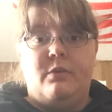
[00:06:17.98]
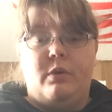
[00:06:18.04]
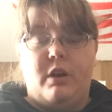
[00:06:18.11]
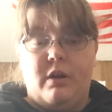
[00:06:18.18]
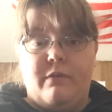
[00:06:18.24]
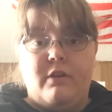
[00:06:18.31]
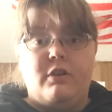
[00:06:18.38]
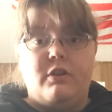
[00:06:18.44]

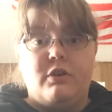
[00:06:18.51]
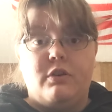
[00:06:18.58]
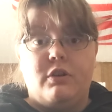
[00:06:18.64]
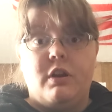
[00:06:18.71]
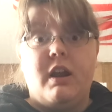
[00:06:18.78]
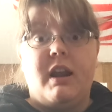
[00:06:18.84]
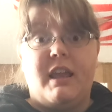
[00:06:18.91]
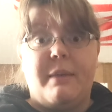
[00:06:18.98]
Whatever you do,
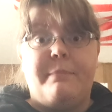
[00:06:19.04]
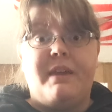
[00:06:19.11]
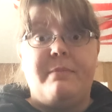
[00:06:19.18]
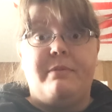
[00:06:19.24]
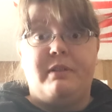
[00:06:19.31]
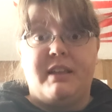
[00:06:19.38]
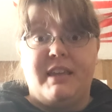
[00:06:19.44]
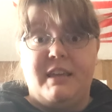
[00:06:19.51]
you're going to get
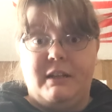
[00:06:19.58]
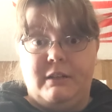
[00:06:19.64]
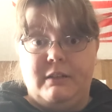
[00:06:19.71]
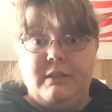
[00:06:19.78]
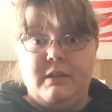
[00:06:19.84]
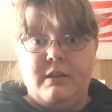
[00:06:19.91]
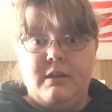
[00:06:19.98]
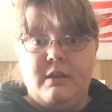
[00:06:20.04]
people
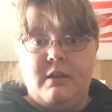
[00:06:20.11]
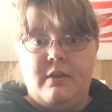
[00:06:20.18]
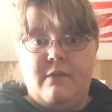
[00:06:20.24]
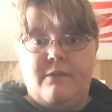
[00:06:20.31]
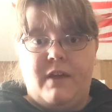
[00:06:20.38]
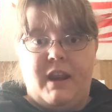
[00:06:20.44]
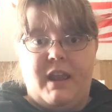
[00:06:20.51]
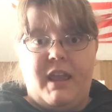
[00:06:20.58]
killed.
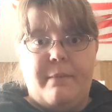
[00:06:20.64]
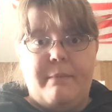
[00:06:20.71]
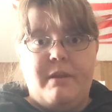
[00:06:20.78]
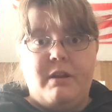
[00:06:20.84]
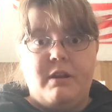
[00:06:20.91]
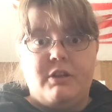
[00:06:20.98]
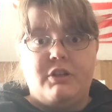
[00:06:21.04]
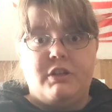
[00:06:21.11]
Fennec
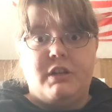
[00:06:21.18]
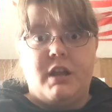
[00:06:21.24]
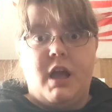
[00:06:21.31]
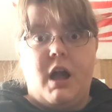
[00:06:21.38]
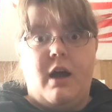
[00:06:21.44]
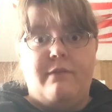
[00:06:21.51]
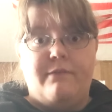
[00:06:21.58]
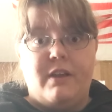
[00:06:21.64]
Ammunition
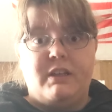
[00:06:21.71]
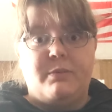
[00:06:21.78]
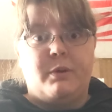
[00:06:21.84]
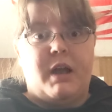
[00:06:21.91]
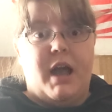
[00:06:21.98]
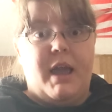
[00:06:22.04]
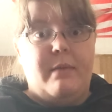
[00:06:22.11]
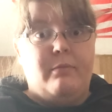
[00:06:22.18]
on
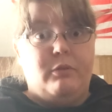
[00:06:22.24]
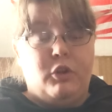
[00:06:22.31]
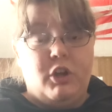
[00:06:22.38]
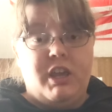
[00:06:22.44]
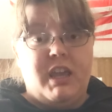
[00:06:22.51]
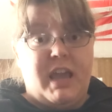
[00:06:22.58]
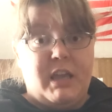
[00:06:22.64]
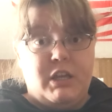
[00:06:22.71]
Facebook, I am
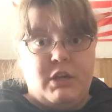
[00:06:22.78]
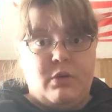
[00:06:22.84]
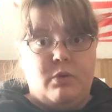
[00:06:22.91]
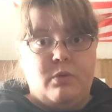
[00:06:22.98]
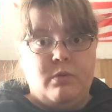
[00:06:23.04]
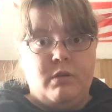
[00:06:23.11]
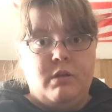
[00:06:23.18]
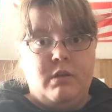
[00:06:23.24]
looking at you,
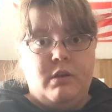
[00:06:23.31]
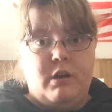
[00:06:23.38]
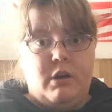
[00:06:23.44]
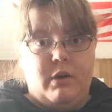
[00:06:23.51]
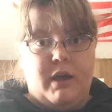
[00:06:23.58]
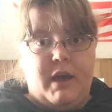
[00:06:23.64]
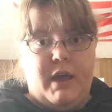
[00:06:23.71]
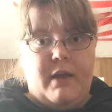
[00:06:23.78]

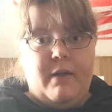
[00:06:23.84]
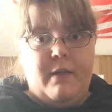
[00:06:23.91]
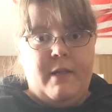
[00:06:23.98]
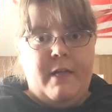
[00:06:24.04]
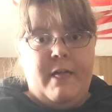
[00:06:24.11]
okay?